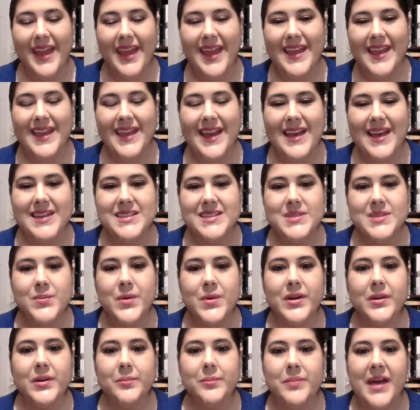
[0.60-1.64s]
Hey guys,
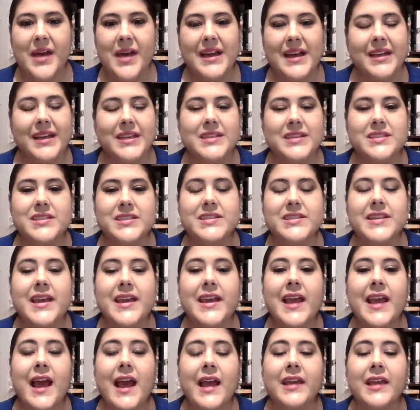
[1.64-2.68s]
welcome back.
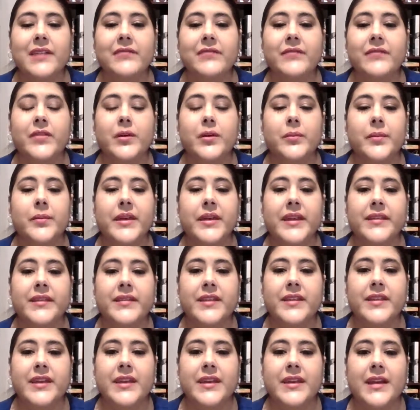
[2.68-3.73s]
Today I am filming
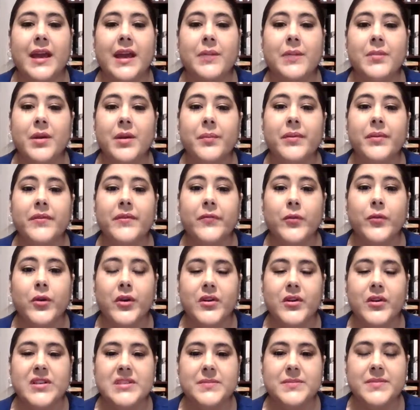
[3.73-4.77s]
the Nightmare Before
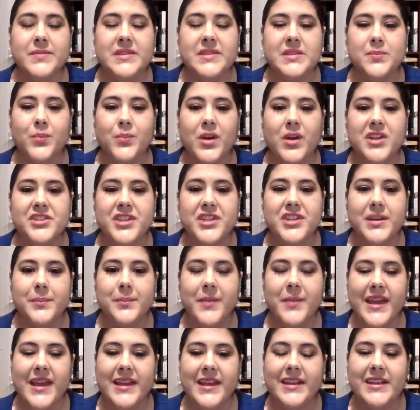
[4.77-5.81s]
Christmas Project
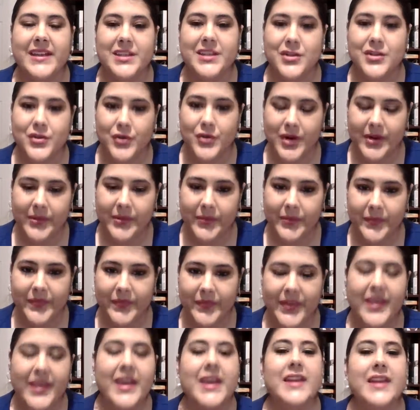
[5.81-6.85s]
Pan intro.
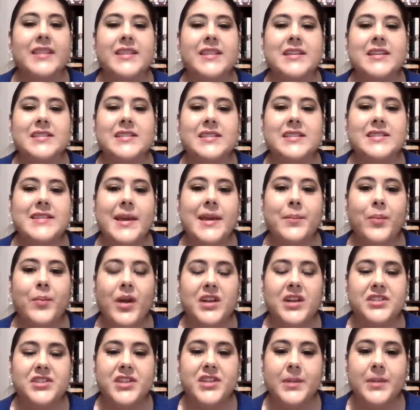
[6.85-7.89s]
This is a
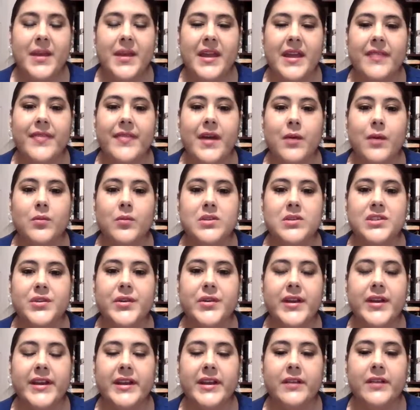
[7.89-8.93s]
Project Pan that was
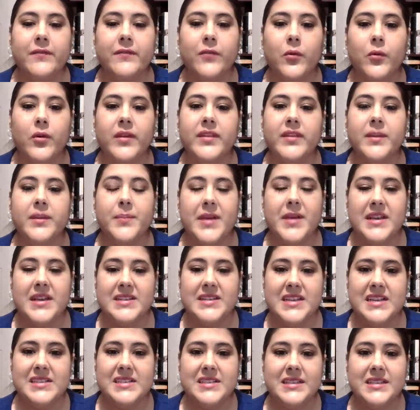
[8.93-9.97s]
created for the
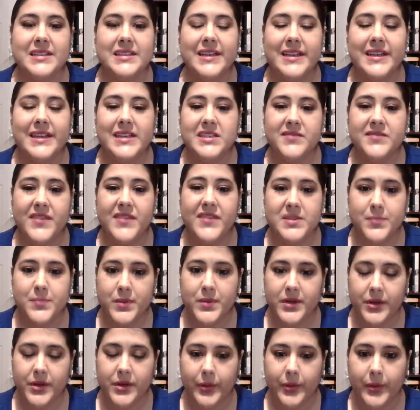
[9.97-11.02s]
Pantastic Ladies
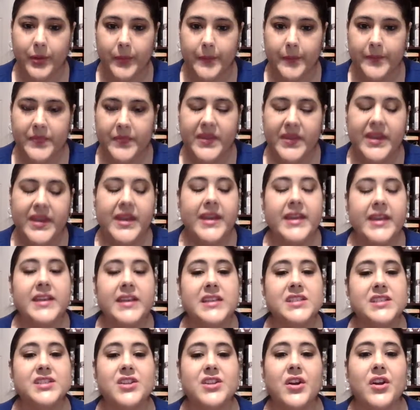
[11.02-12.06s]
Facebook group. It
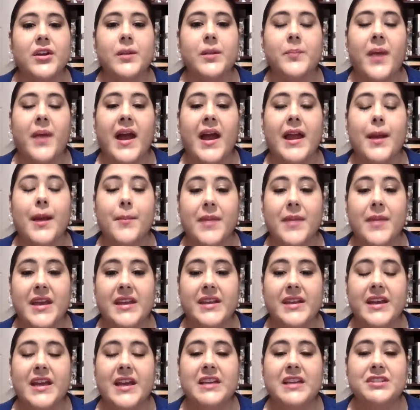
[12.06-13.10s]
is started by
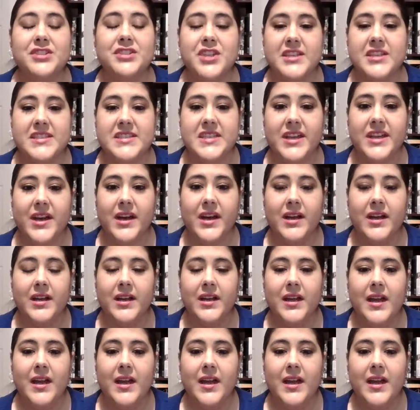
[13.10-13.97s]
Amanda and Jessica.